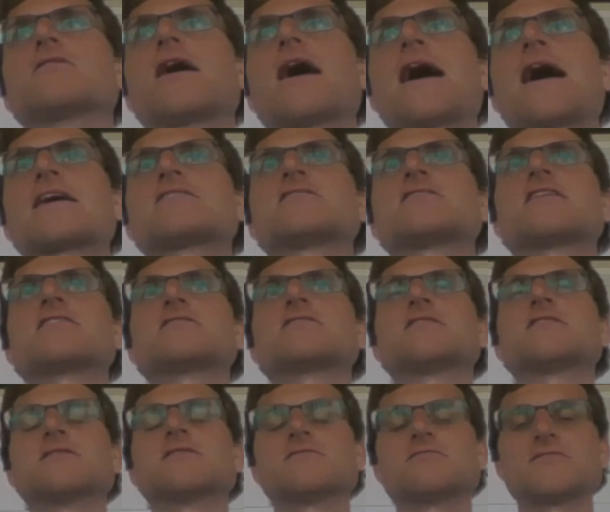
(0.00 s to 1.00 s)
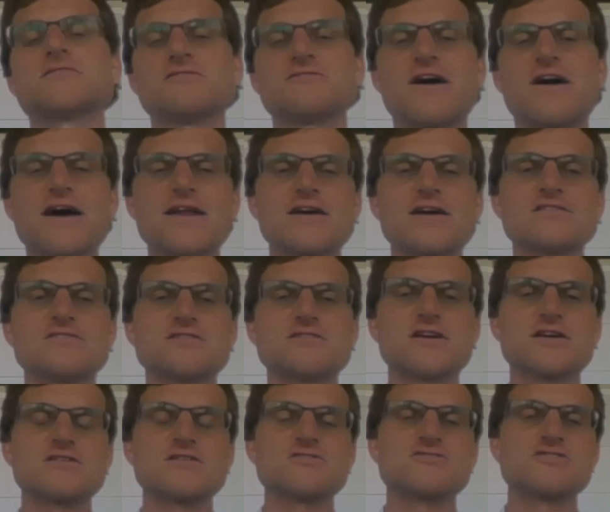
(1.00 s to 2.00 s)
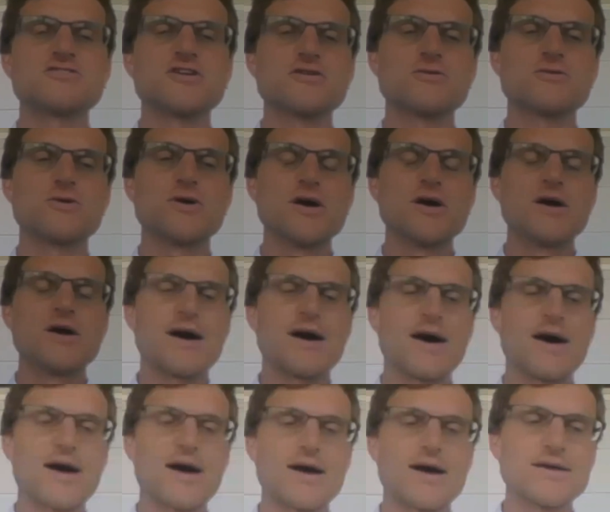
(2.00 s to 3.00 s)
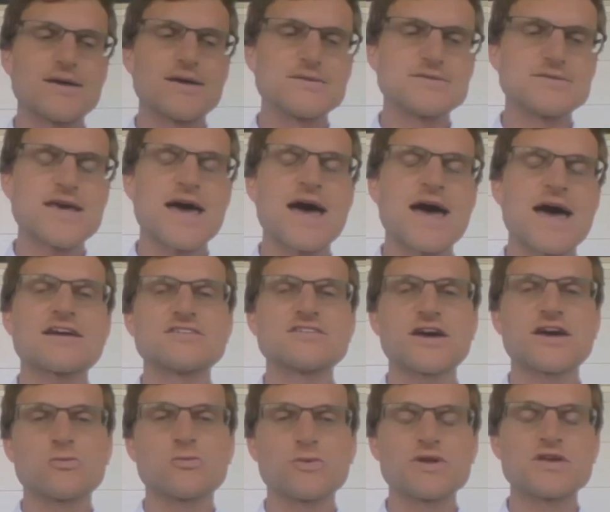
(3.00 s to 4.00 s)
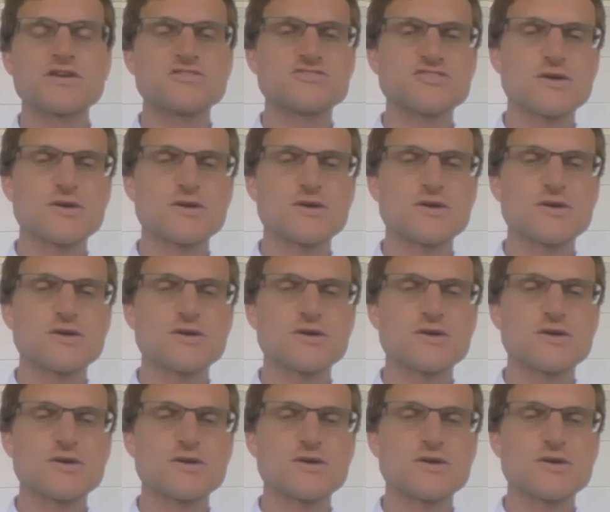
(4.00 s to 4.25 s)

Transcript: access to financing. And so tax equity is